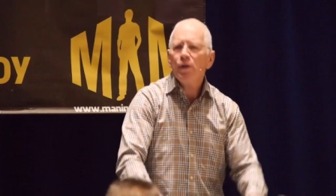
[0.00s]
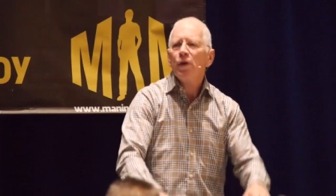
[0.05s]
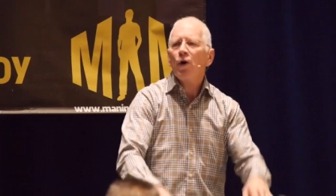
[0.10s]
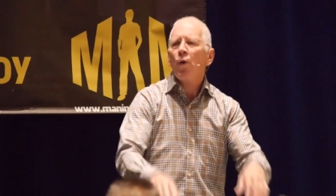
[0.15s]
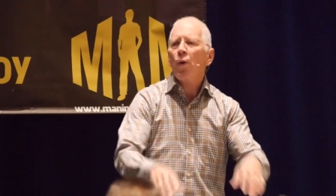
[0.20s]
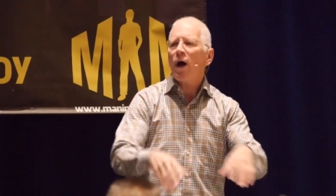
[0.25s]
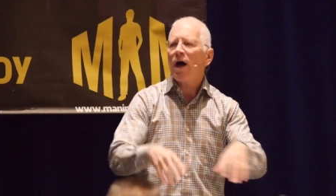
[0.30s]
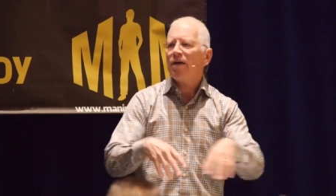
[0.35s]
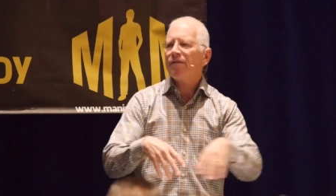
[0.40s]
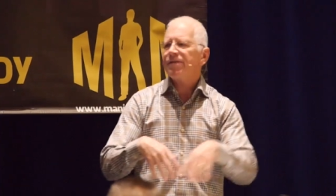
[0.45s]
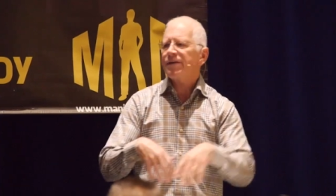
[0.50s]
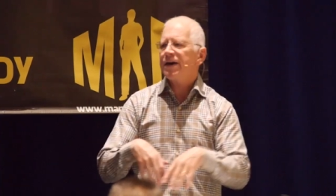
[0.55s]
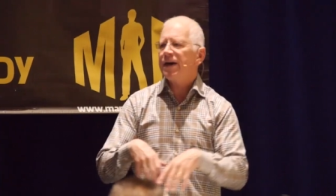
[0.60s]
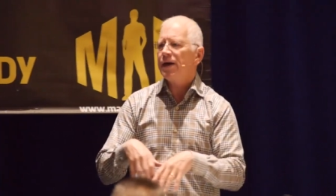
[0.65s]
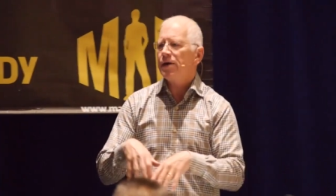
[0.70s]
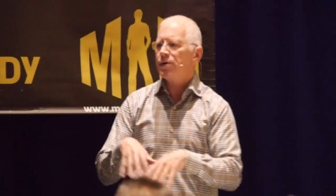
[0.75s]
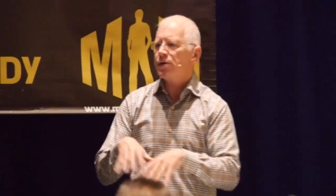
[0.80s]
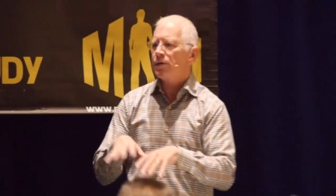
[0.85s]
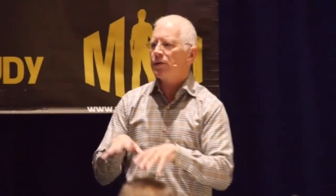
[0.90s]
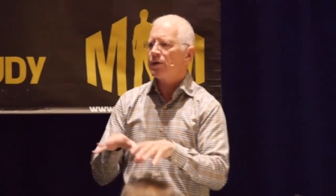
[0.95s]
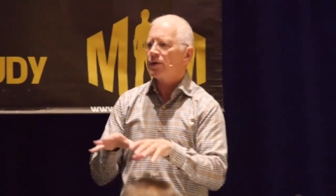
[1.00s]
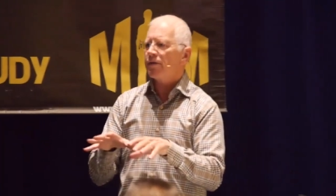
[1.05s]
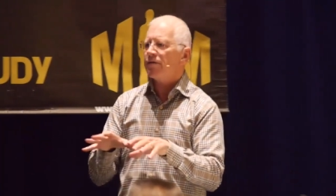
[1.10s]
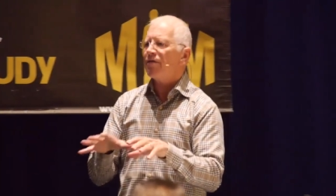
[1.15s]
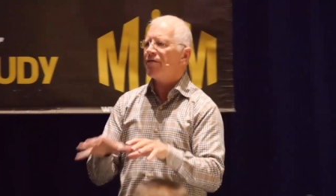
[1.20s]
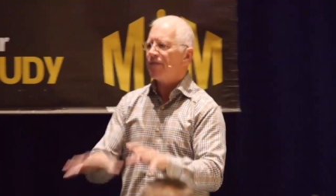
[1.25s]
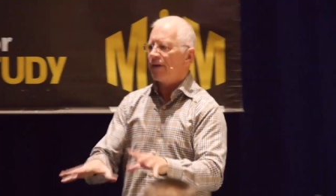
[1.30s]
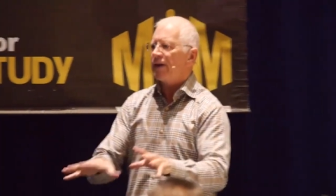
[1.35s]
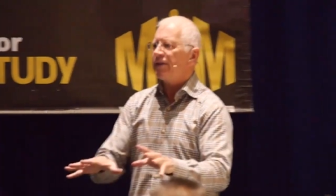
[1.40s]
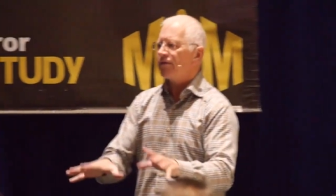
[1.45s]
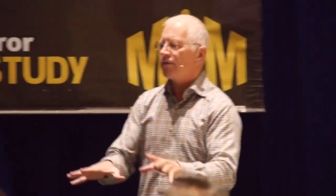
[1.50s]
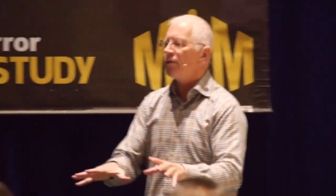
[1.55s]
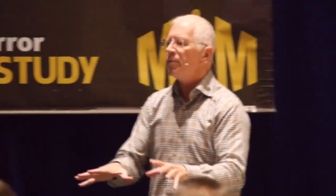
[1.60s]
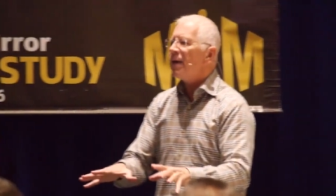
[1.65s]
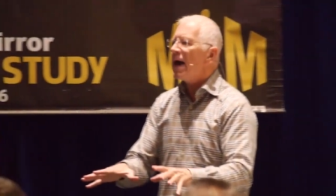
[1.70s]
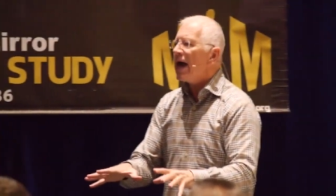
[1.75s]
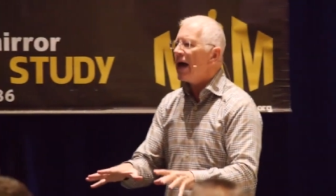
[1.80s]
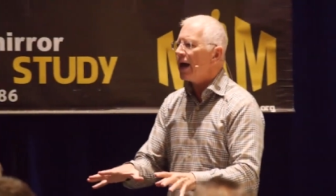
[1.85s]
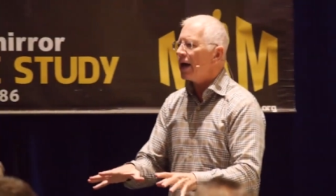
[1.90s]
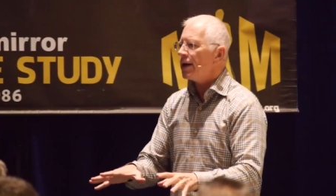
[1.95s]
are the qualifications of a faithful
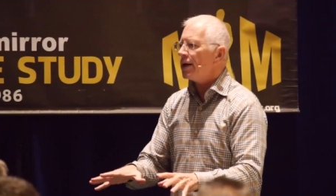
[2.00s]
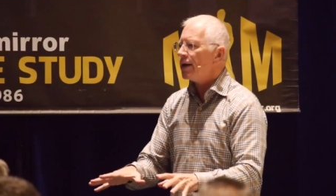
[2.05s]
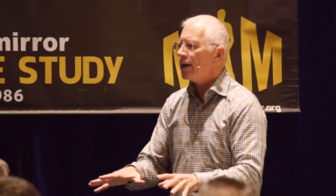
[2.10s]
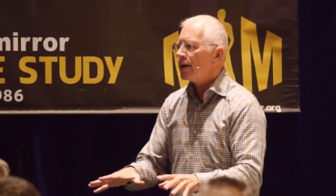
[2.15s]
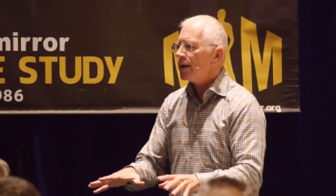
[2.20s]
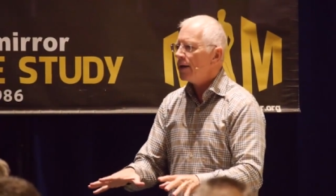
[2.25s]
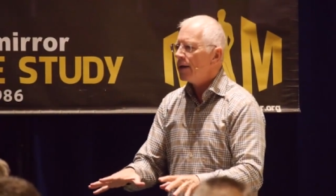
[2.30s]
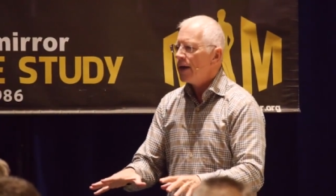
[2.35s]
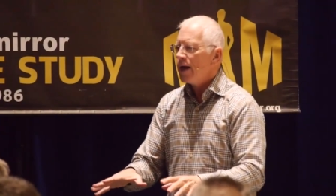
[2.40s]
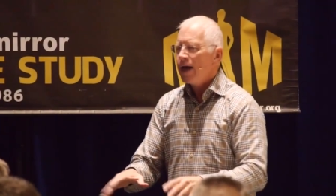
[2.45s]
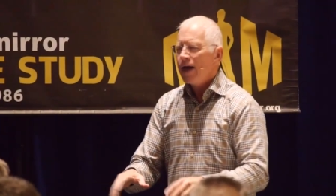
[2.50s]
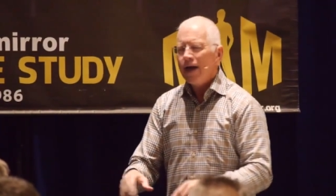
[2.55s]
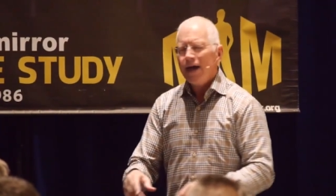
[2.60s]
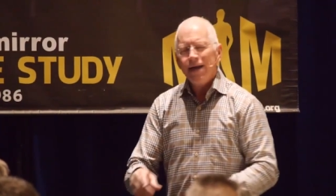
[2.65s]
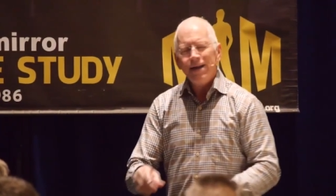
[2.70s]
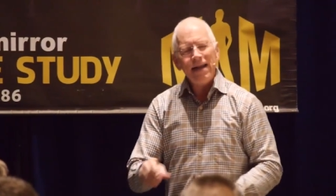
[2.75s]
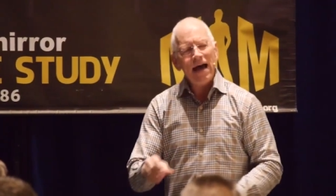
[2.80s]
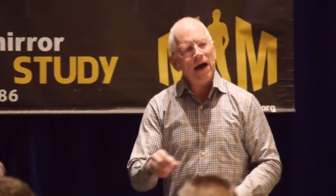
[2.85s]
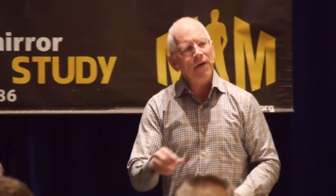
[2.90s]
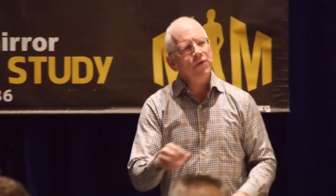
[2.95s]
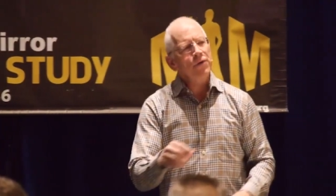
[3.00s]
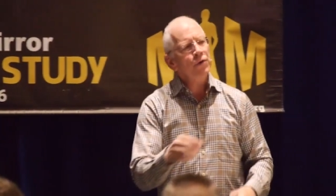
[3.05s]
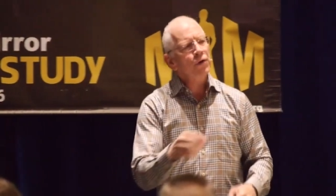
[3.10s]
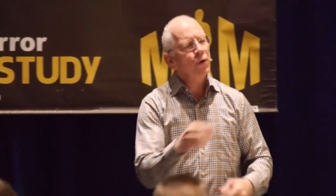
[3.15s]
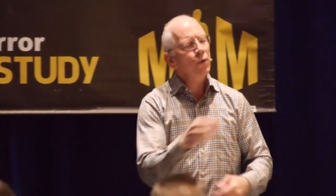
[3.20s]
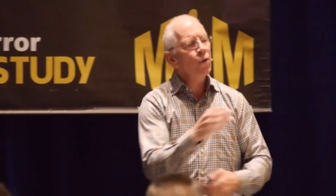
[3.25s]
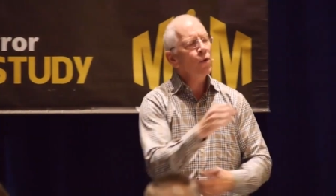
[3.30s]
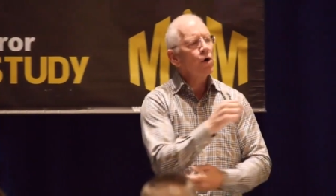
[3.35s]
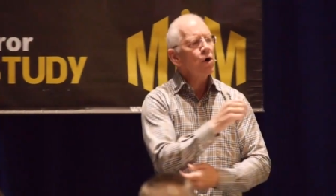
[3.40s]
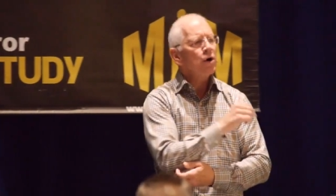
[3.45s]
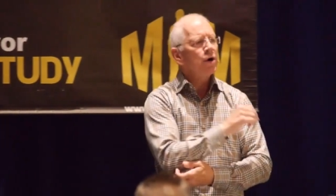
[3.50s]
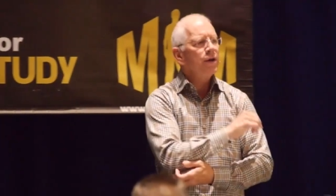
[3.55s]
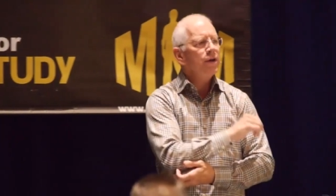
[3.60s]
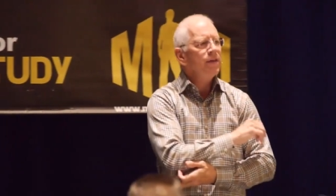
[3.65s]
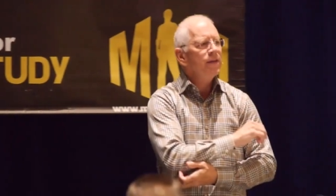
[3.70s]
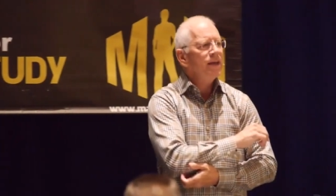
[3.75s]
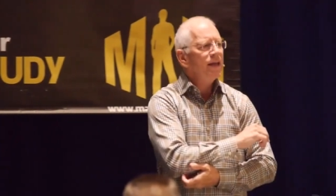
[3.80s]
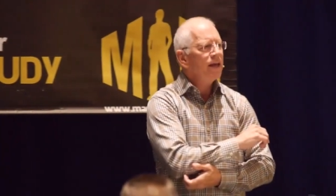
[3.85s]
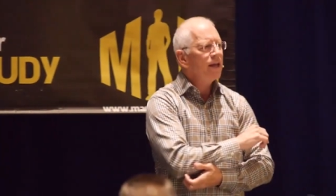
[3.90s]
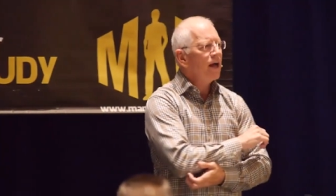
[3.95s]
man? Now, there's a word
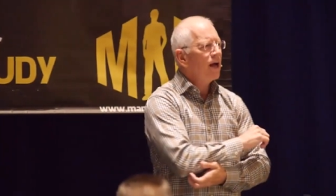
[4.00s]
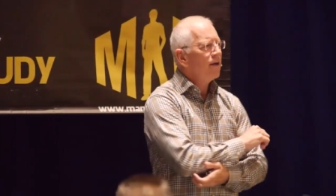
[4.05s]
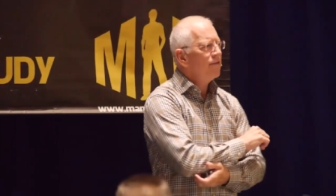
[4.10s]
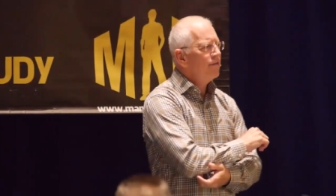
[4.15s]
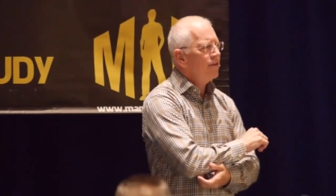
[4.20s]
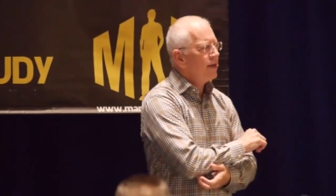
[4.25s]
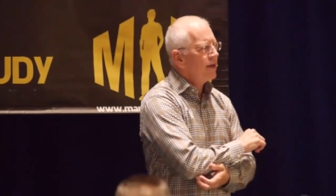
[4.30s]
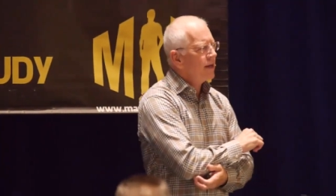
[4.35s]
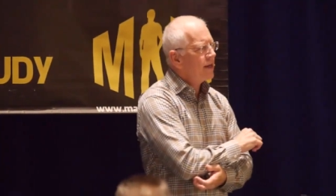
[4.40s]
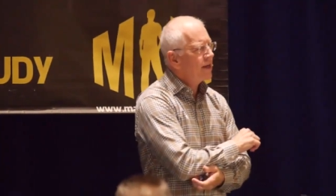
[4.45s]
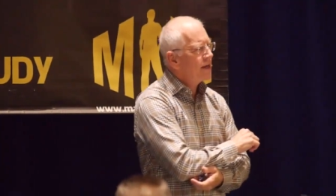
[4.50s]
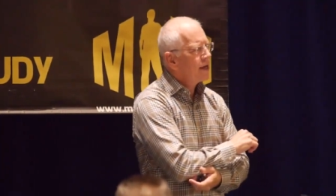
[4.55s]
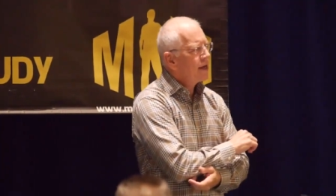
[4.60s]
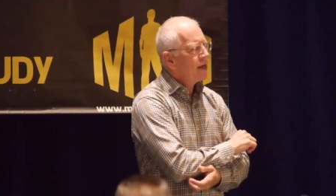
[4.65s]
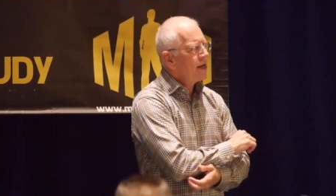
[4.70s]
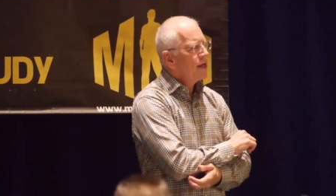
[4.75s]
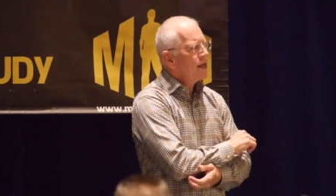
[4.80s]
in the NIV